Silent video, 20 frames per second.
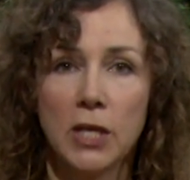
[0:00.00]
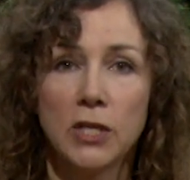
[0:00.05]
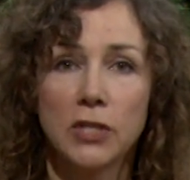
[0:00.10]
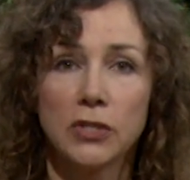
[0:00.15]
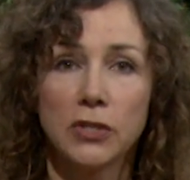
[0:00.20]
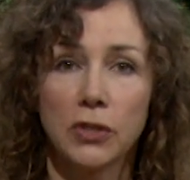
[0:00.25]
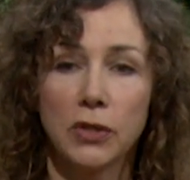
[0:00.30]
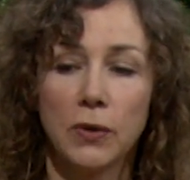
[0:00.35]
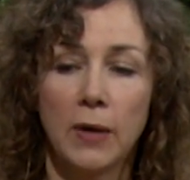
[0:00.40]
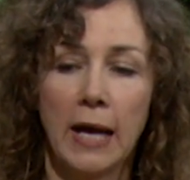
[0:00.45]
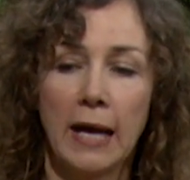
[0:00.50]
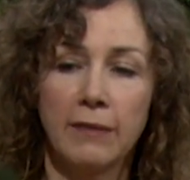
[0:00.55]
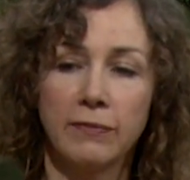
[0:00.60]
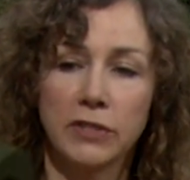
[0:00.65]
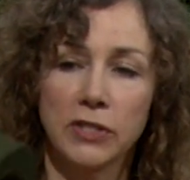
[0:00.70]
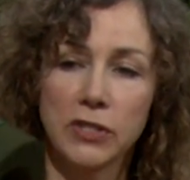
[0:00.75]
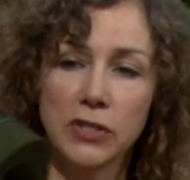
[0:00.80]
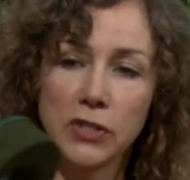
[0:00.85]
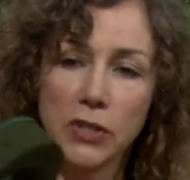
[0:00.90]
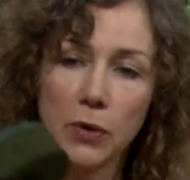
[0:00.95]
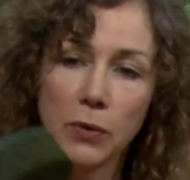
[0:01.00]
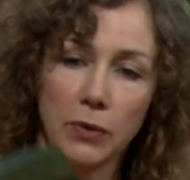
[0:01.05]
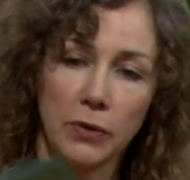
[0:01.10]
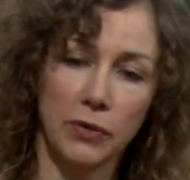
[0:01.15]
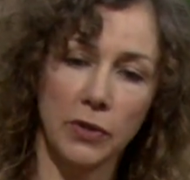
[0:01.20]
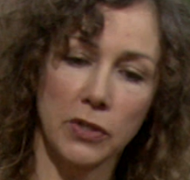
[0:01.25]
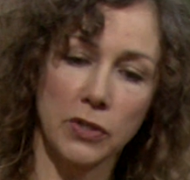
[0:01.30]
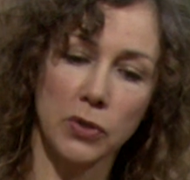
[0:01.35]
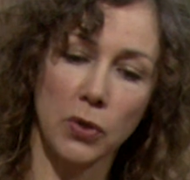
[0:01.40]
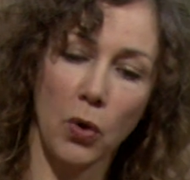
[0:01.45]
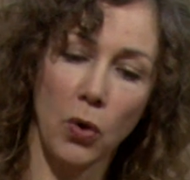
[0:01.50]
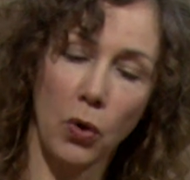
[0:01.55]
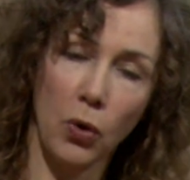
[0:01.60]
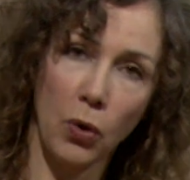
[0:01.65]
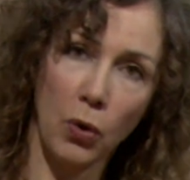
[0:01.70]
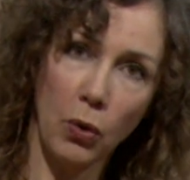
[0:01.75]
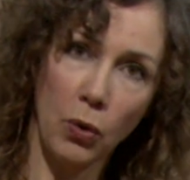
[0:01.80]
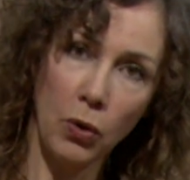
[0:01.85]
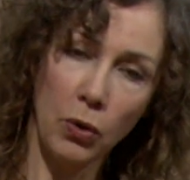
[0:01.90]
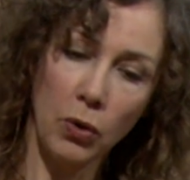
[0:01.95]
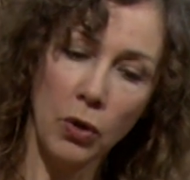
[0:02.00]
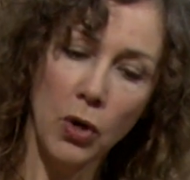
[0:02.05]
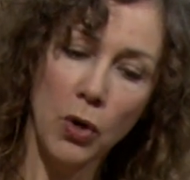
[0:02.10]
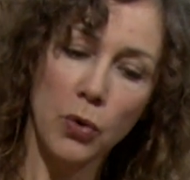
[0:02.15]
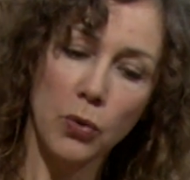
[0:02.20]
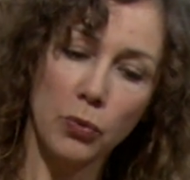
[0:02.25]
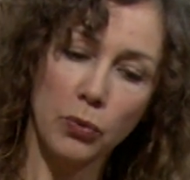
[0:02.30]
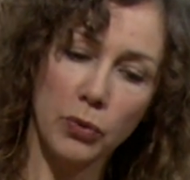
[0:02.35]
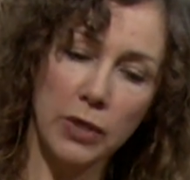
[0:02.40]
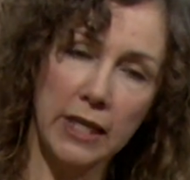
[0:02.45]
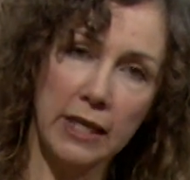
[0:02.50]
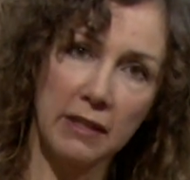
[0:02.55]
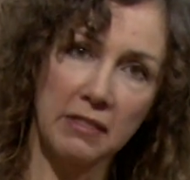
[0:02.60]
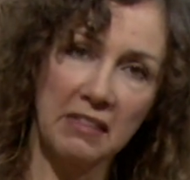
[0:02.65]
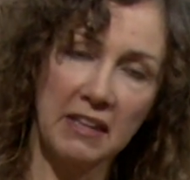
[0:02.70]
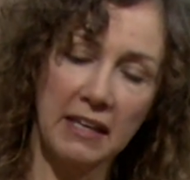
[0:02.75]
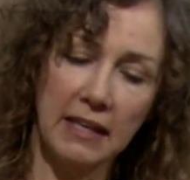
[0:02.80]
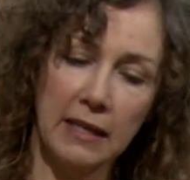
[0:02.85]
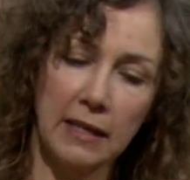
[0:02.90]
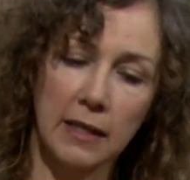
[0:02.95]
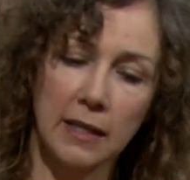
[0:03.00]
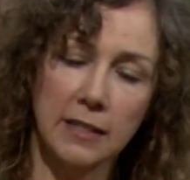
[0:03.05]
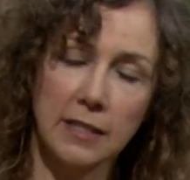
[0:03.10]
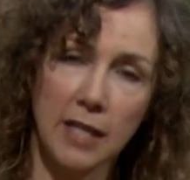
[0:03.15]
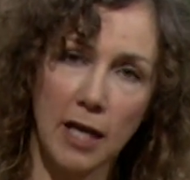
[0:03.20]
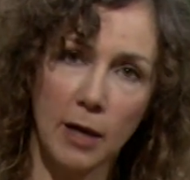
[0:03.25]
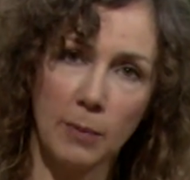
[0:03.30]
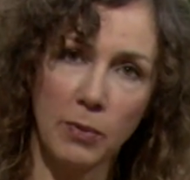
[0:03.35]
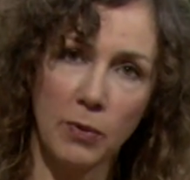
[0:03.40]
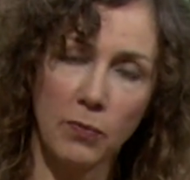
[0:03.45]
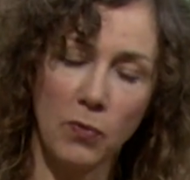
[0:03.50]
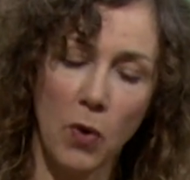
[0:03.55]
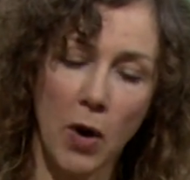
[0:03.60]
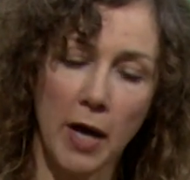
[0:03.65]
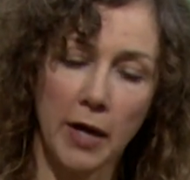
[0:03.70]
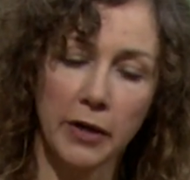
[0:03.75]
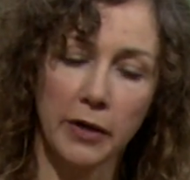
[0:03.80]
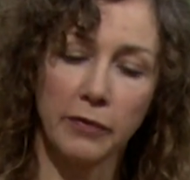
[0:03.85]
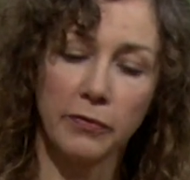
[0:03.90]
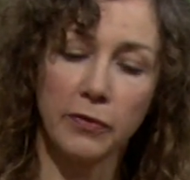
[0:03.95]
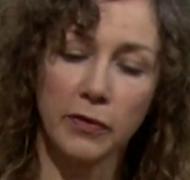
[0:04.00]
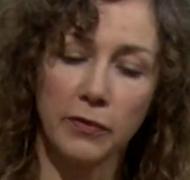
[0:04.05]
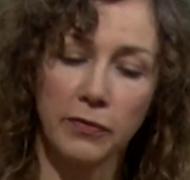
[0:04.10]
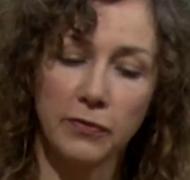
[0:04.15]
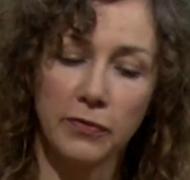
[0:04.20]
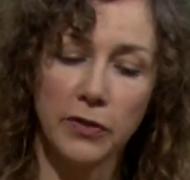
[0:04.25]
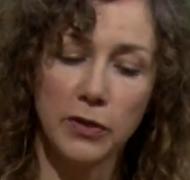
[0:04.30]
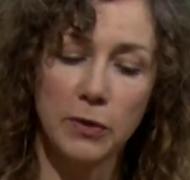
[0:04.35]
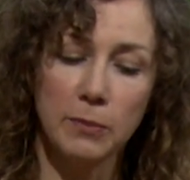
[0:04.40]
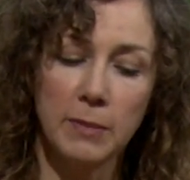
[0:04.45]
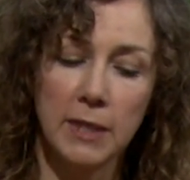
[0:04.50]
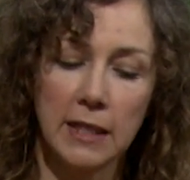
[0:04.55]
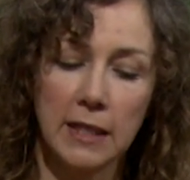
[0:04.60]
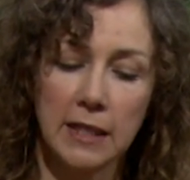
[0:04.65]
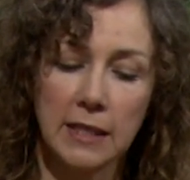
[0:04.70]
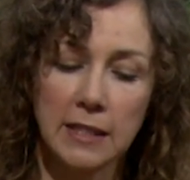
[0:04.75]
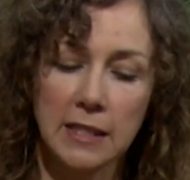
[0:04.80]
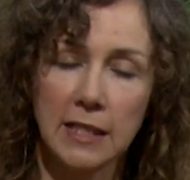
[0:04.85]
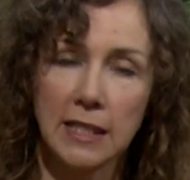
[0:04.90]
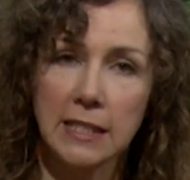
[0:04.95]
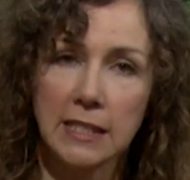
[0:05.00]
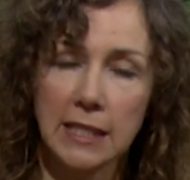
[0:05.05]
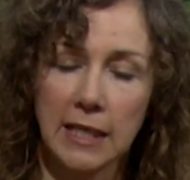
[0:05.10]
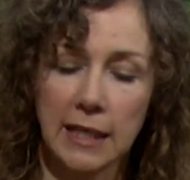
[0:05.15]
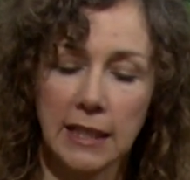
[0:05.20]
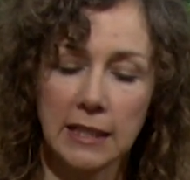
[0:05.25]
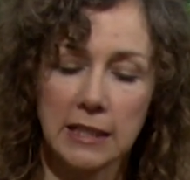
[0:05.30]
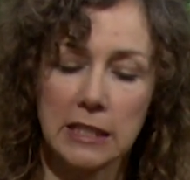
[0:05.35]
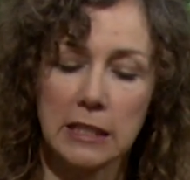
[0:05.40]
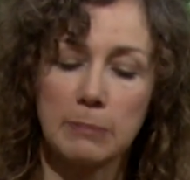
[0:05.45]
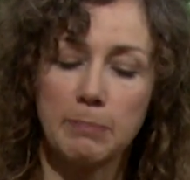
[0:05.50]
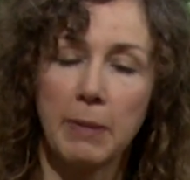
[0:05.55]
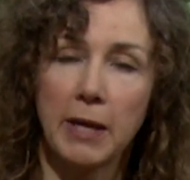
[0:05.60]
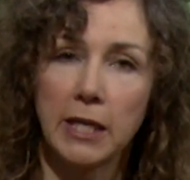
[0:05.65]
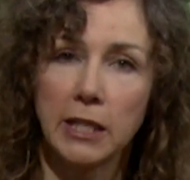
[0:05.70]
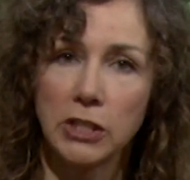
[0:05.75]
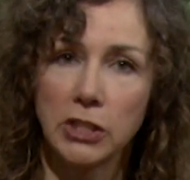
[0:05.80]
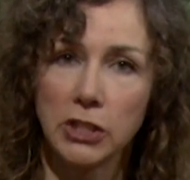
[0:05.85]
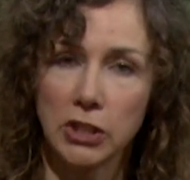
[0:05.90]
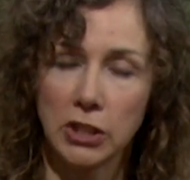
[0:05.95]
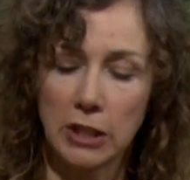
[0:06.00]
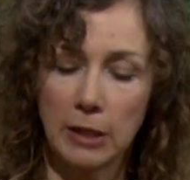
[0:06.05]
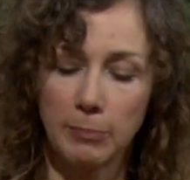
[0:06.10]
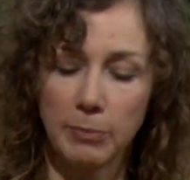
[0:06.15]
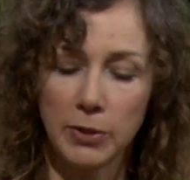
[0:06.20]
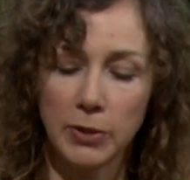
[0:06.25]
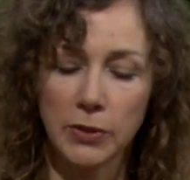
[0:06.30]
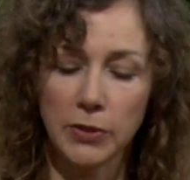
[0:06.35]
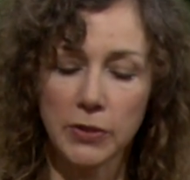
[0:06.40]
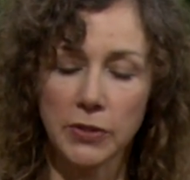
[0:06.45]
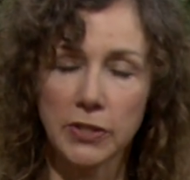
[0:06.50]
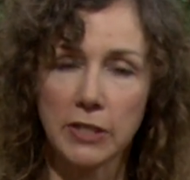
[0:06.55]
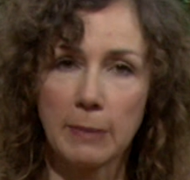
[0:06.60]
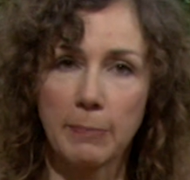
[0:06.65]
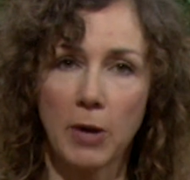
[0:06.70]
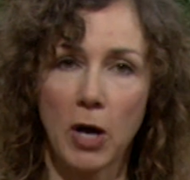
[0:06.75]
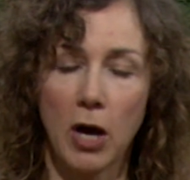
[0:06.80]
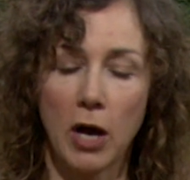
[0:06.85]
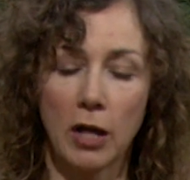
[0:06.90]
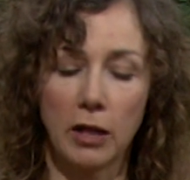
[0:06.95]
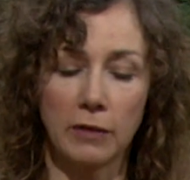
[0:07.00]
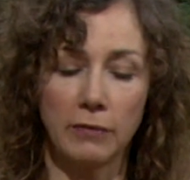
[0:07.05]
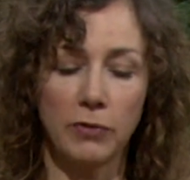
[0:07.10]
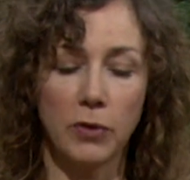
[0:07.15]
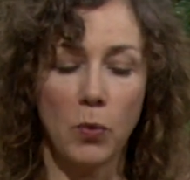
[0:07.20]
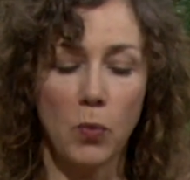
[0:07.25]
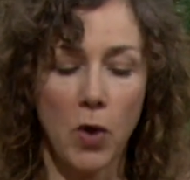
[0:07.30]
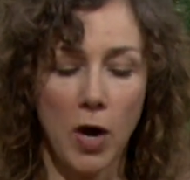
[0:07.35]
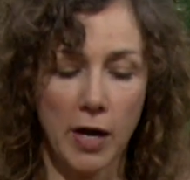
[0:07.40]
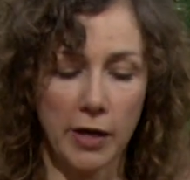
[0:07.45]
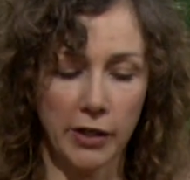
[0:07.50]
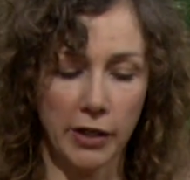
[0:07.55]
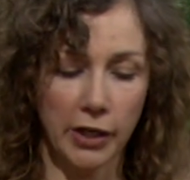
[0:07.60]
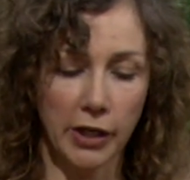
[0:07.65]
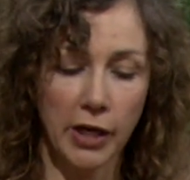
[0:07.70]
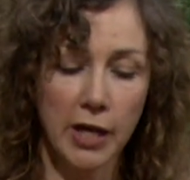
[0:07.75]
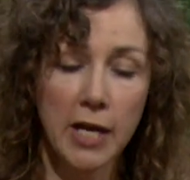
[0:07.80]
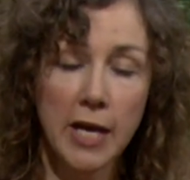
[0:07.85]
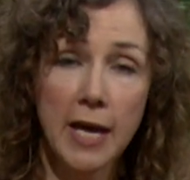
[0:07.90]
So you have to soak this whole wreath in a tub of water for a few minutes, and it's like a sponge and it pulls up all of the water.